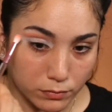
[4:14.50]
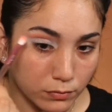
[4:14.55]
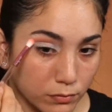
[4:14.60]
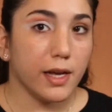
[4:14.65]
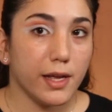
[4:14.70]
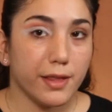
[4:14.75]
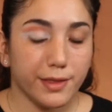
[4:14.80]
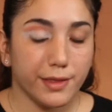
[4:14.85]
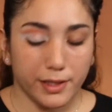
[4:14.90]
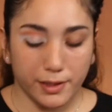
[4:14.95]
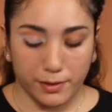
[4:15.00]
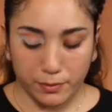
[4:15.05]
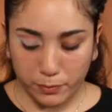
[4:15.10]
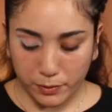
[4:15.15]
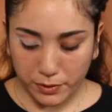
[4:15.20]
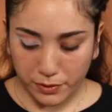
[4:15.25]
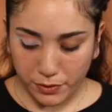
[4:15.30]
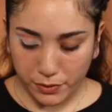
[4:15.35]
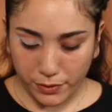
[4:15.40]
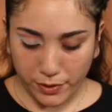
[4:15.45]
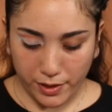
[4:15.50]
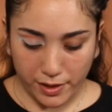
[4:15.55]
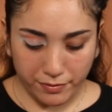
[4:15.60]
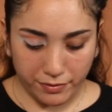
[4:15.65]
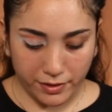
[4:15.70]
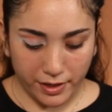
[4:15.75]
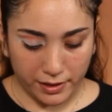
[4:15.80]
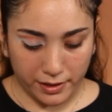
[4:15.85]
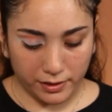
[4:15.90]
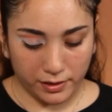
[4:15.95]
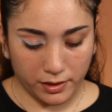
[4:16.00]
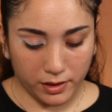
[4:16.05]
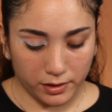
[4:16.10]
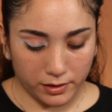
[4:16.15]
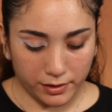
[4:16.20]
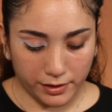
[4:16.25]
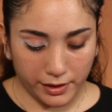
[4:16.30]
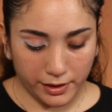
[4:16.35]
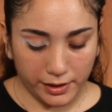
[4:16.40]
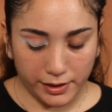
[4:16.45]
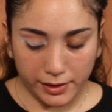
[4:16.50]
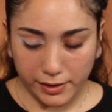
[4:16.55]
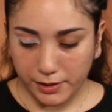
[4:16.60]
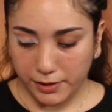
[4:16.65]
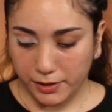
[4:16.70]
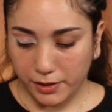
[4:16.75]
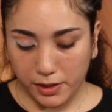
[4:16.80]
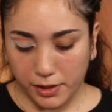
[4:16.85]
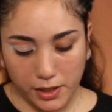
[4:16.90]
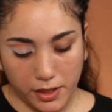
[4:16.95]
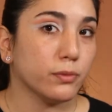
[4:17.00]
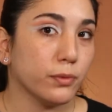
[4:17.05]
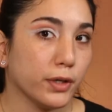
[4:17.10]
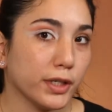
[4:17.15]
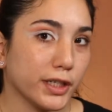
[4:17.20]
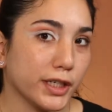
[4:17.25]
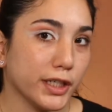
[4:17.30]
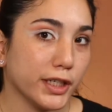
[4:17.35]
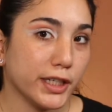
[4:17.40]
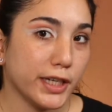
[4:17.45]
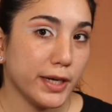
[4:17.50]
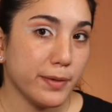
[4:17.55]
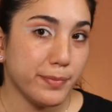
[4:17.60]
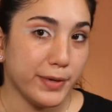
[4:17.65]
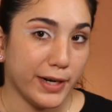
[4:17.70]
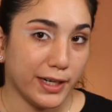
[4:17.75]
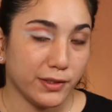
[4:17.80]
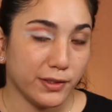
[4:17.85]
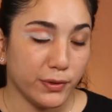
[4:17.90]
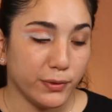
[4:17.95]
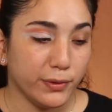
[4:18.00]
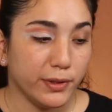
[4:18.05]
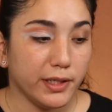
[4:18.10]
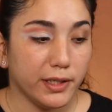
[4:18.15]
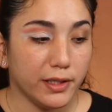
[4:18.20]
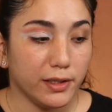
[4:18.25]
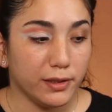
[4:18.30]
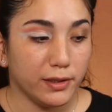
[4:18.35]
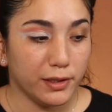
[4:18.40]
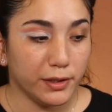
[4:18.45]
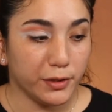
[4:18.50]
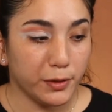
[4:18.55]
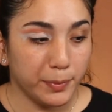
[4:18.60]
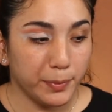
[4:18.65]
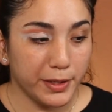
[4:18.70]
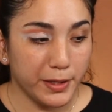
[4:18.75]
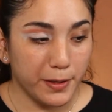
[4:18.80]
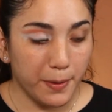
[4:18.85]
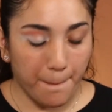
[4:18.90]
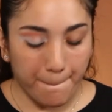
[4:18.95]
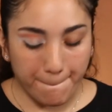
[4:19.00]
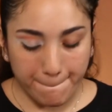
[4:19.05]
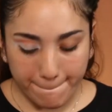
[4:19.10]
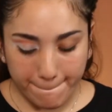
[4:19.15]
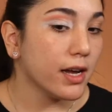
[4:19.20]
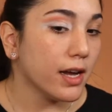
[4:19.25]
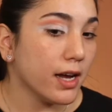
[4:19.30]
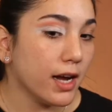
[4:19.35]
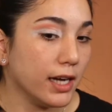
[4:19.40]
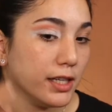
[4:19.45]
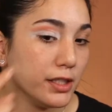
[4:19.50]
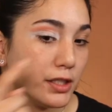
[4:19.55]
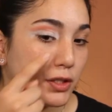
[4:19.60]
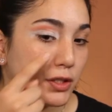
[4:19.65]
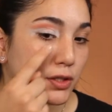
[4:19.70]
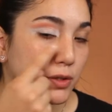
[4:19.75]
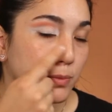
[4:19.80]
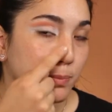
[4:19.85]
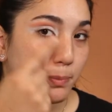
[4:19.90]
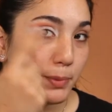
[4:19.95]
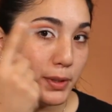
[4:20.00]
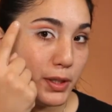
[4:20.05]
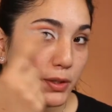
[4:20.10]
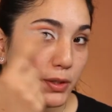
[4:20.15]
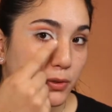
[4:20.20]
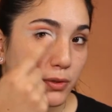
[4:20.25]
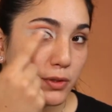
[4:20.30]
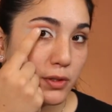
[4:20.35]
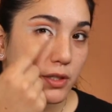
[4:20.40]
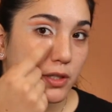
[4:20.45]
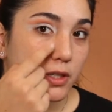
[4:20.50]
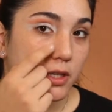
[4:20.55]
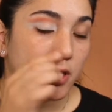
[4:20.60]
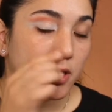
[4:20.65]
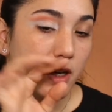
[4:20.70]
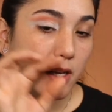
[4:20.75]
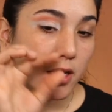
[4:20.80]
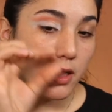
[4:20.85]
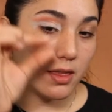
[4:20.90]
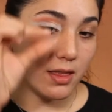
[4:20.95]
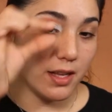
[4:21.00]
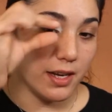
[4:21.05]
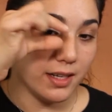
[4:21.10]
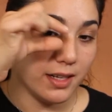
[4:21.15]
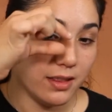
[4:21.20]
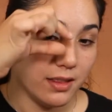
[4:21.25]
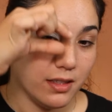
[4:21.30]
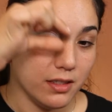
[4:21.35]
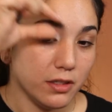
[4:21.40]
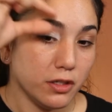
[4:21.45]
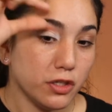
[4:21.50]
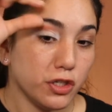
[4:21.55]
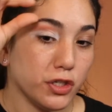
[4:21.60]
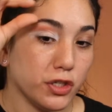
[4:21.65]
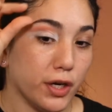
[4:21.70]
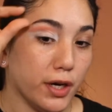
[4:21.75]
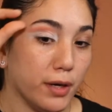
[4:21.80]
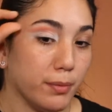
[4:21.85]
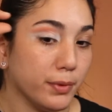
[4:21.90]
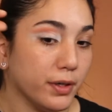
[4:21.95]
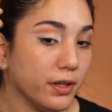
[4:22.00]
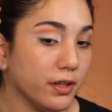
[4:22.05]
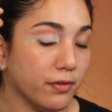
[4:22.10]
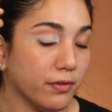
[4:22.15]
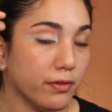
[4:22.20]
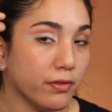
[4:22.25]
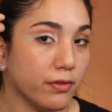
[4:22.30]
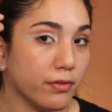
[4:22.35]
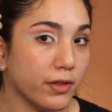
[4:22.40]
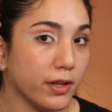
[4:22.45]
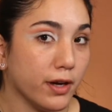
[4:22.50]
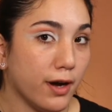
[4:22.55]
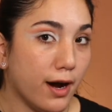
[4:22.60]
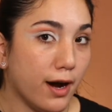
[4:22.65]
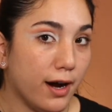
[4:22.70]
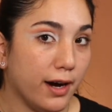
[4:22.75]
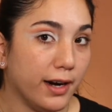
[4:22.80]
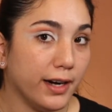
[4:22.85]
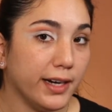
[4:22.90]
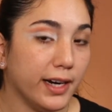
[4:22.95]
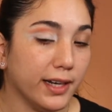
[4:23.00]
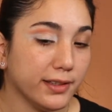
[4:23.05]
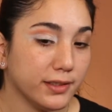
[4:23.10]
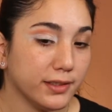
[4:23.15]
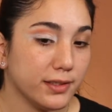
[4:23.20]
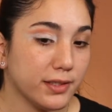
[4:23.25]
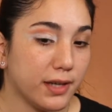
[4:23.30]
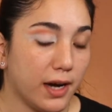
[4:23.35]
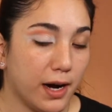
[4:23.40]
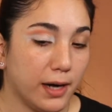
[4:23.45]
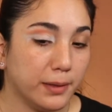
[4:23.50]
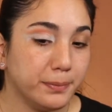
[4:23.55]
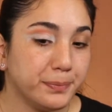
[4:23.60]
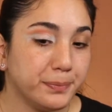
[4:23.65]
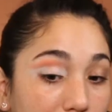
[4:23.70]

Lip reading: And then once you have that color in, we're gonna get back to it in a little bit. I just built like the shape of the eye at the top,